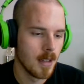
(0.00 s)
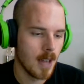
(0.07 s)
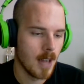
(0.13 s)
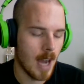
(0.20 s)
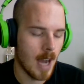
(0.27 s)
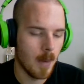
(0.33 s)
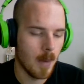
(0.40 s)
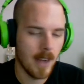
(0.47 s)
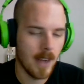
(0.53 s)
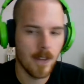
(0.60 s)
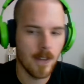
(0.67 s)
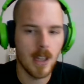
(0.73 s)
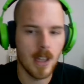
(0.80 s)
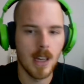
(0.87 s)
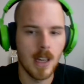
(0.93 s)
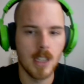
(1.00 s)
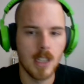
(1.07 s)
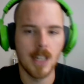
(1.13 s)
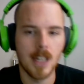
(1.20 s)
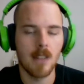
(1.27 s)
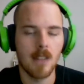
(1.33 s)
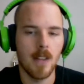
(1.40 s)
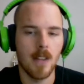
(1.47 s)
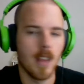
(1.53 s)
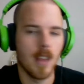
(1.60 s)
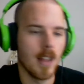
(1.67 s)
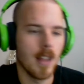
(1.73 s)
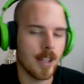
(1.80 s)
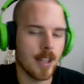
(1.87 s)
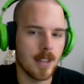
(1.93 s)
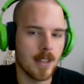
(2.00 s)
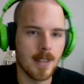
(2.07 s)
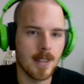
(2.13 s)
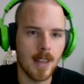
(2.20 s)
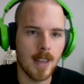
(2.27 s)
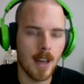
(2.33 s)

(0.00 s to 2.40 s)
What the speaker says: I'm waiting for the electricity